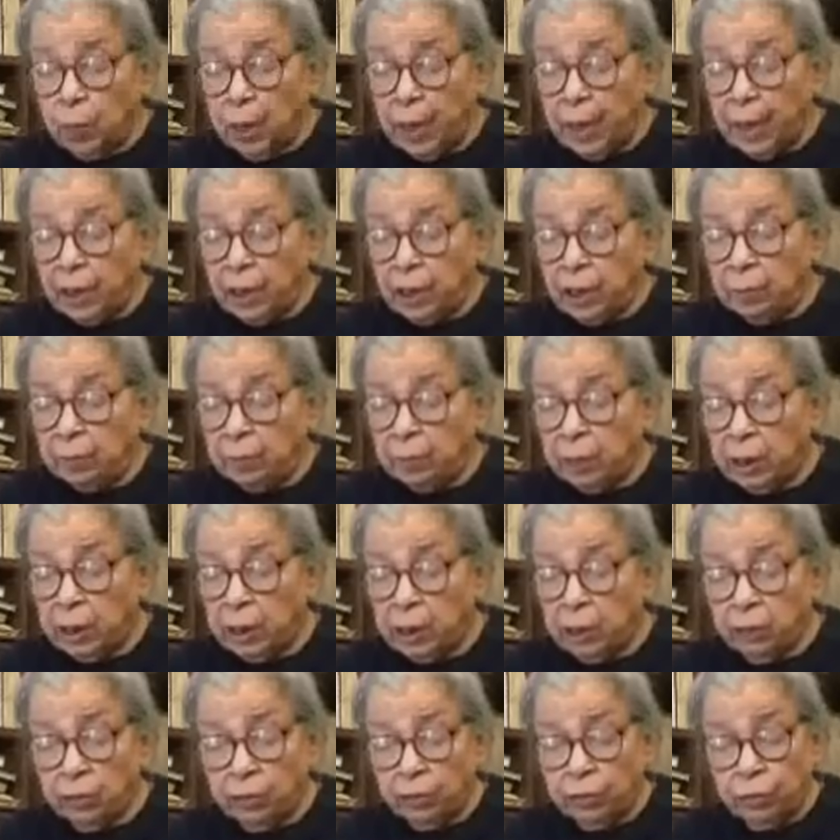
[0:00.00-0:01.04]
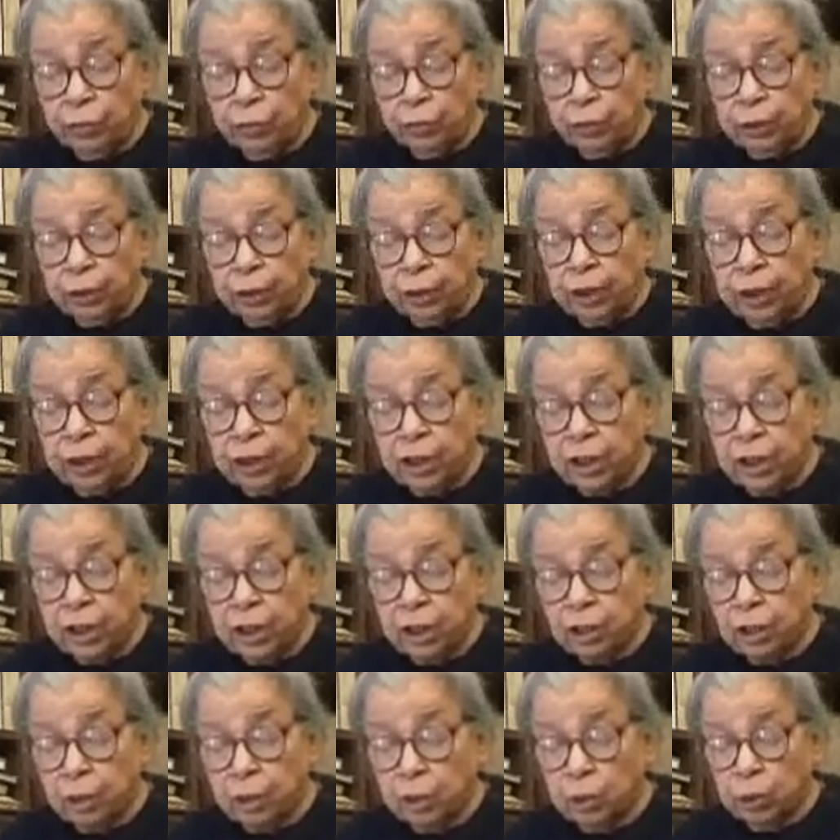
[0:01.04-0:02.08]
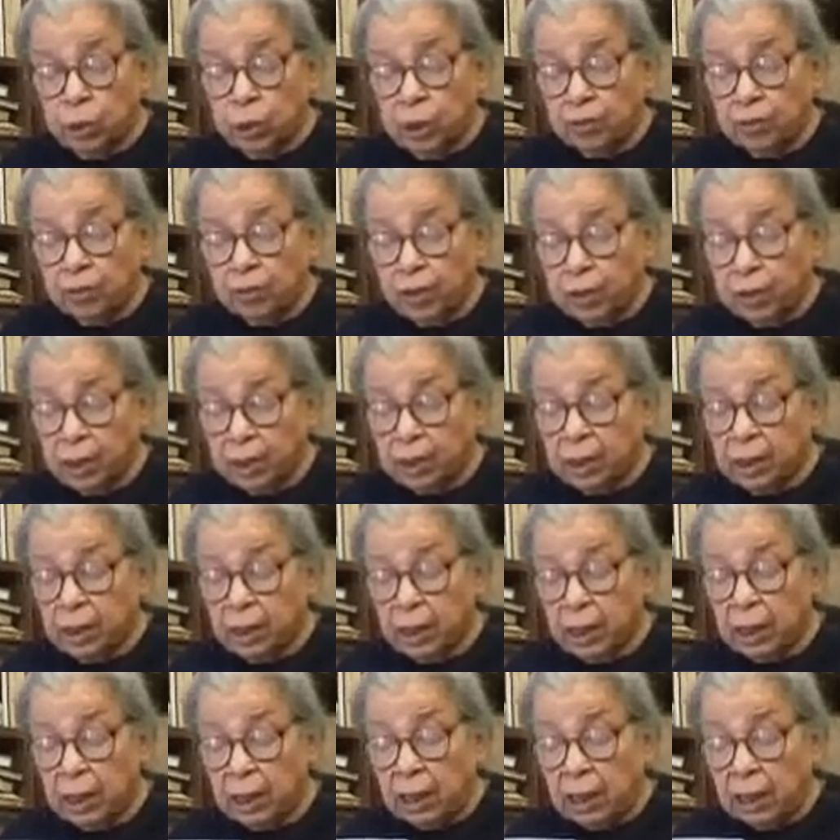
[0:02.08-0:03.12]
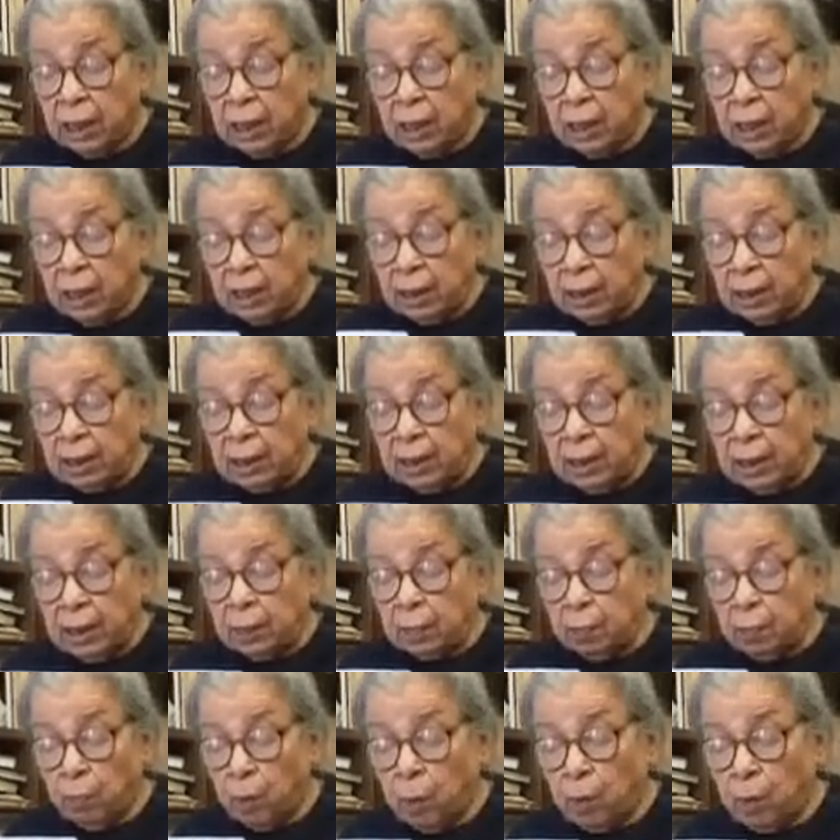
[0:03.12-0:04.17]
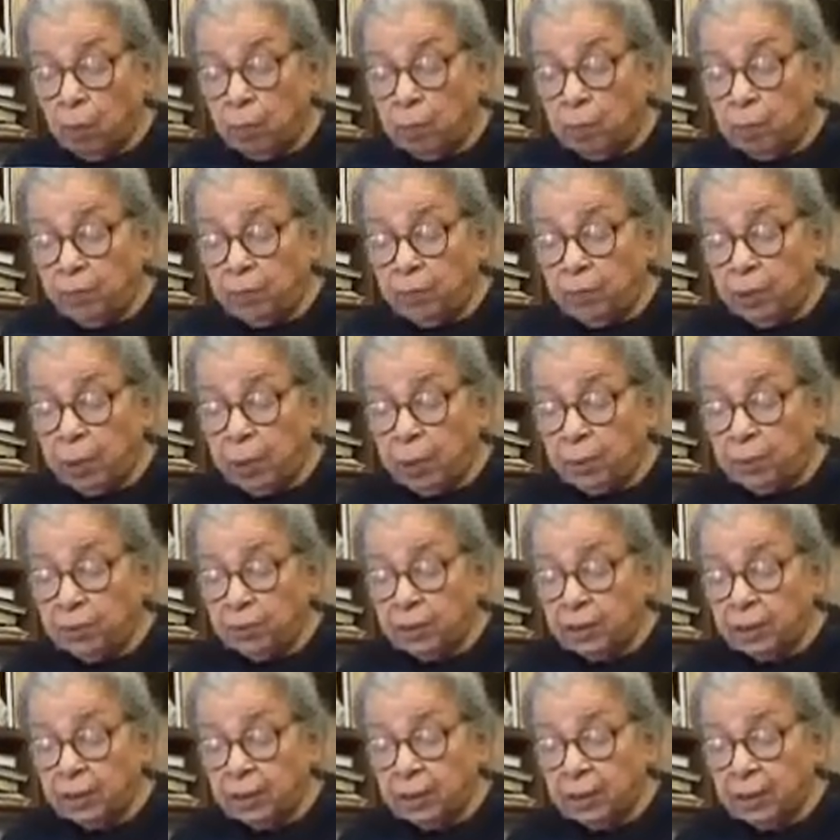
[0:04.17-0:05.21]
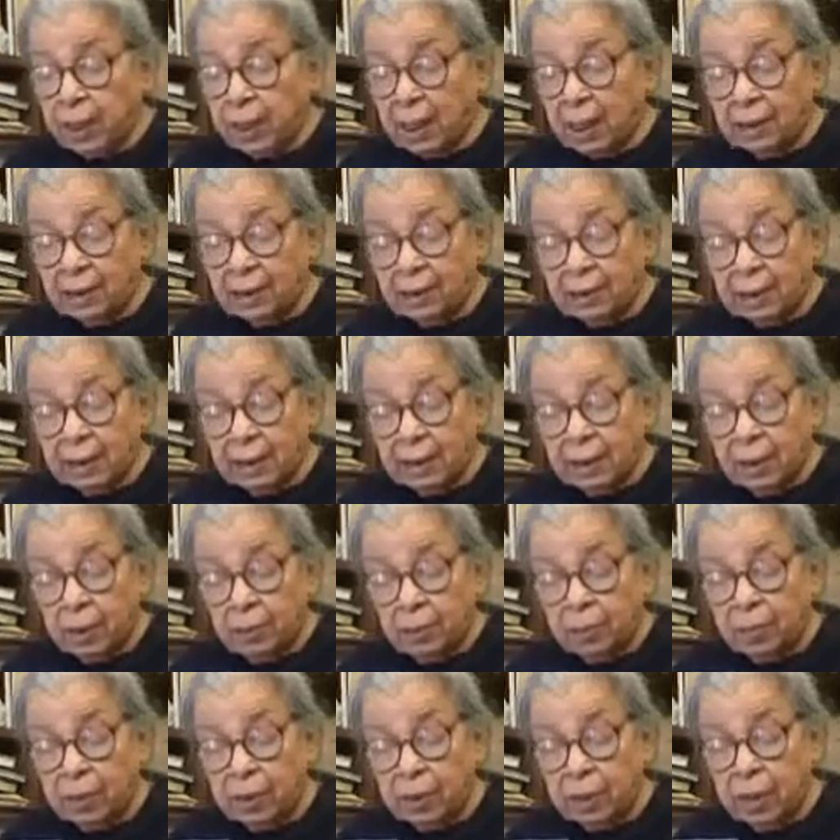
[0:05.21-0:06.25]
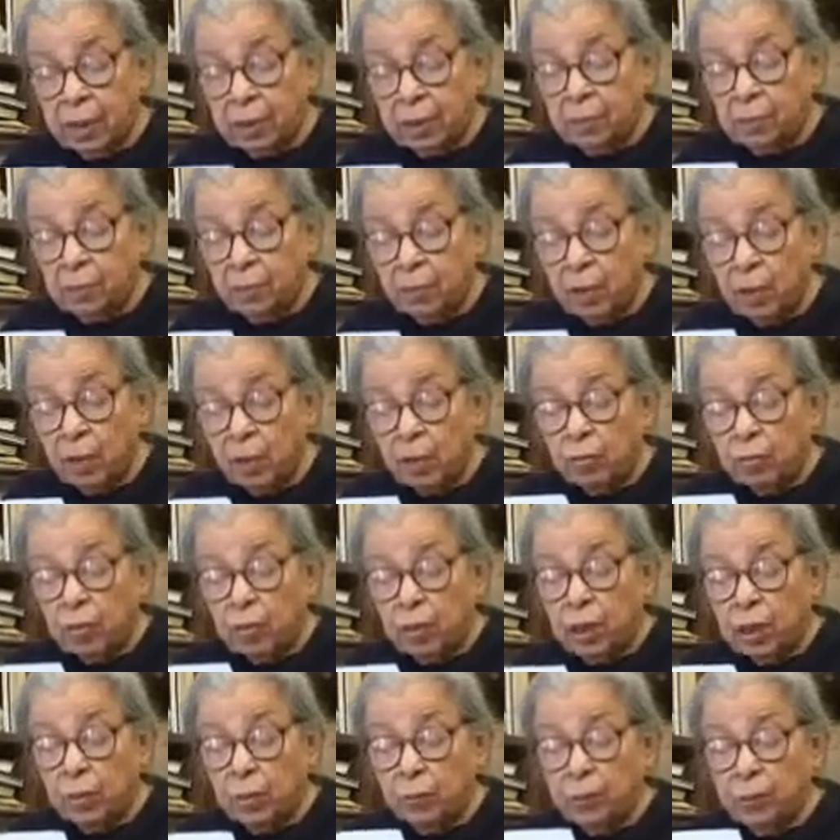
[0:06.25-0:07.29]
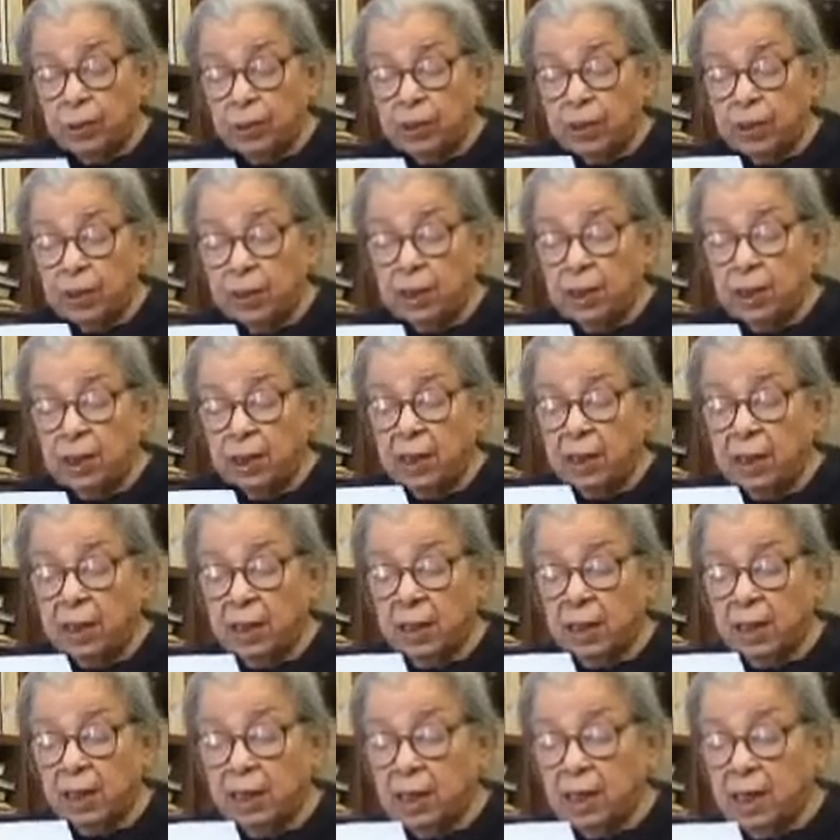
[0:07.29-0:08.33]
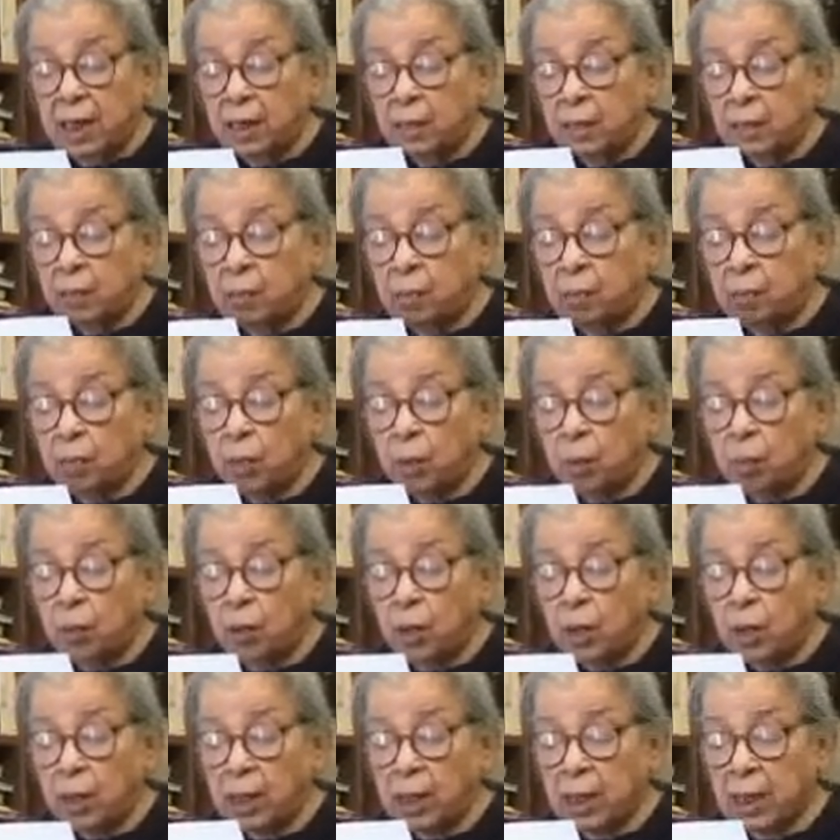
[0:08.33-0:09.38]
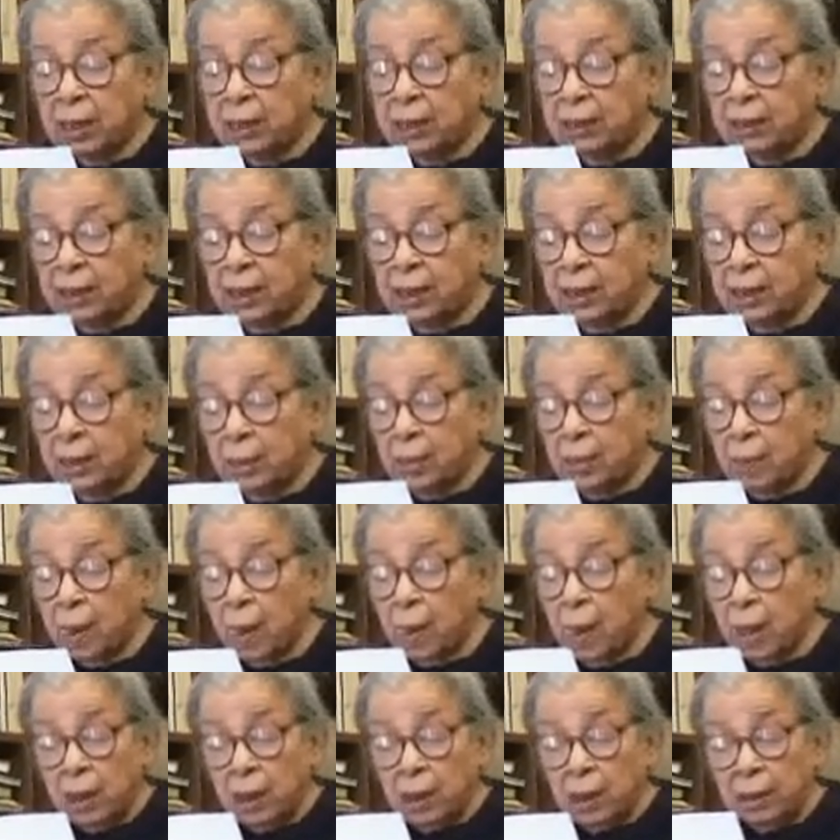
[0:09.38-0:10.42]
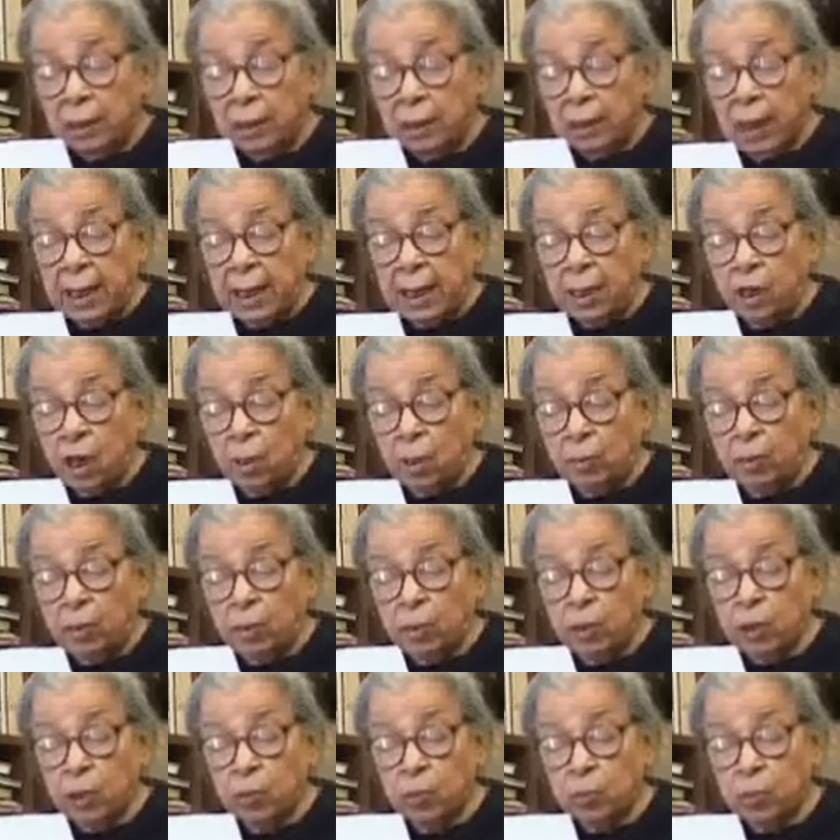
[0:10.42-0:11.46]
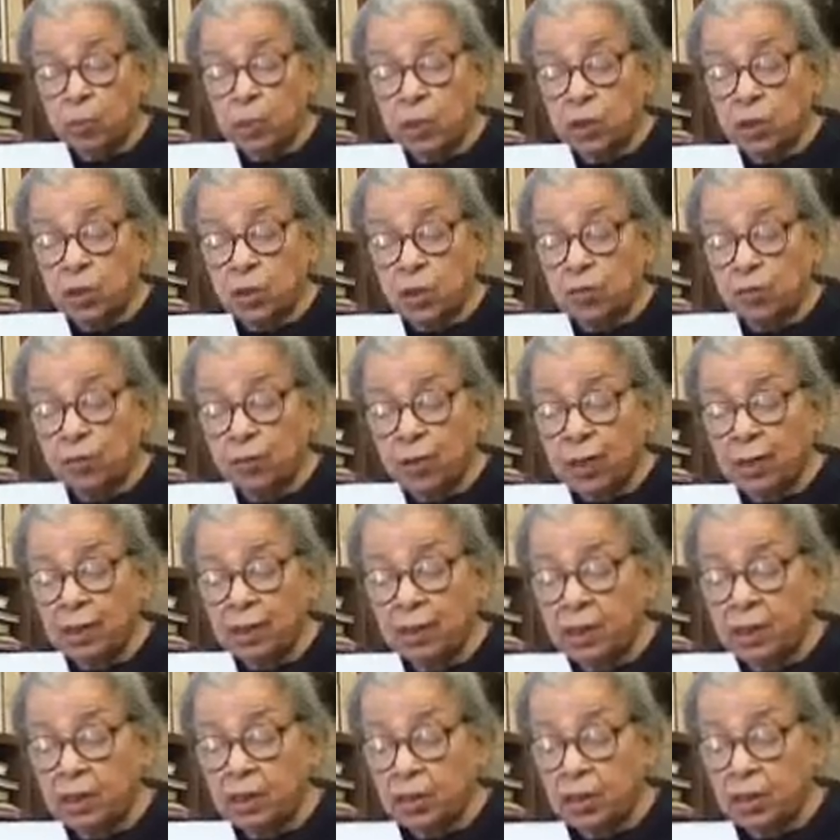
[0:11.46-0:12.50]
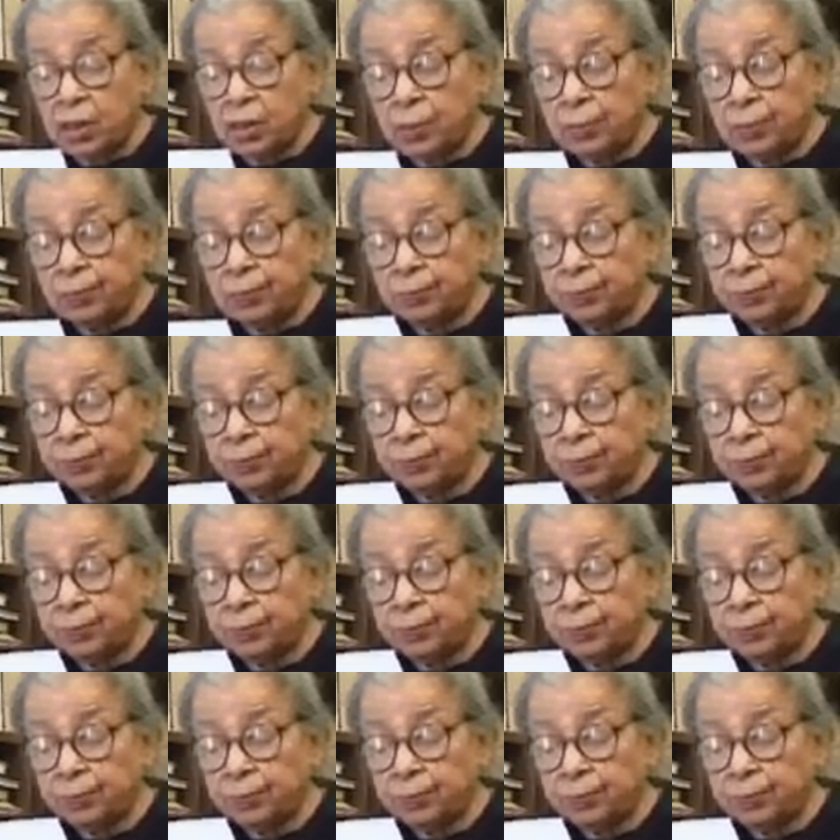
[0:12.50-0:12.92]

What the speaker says: the brain of the youthful generation to the effect that Bombay films are the cultural medium for representing Indian popular culture, that lobby was pissed off at this.